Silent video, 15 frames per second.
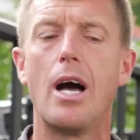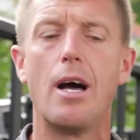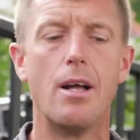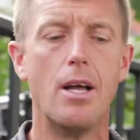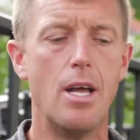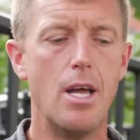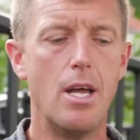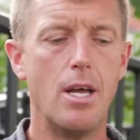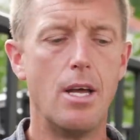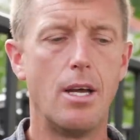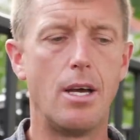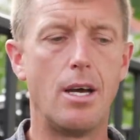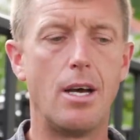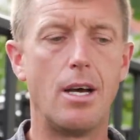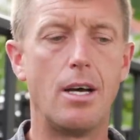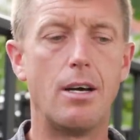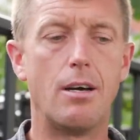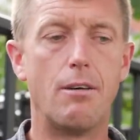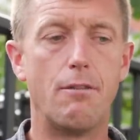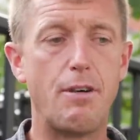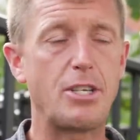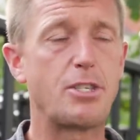uh,
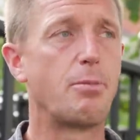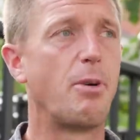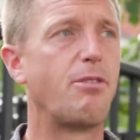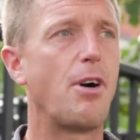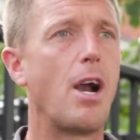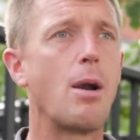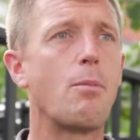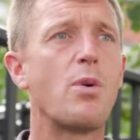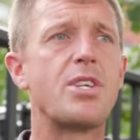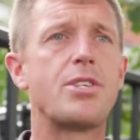Uh, vegetable farm.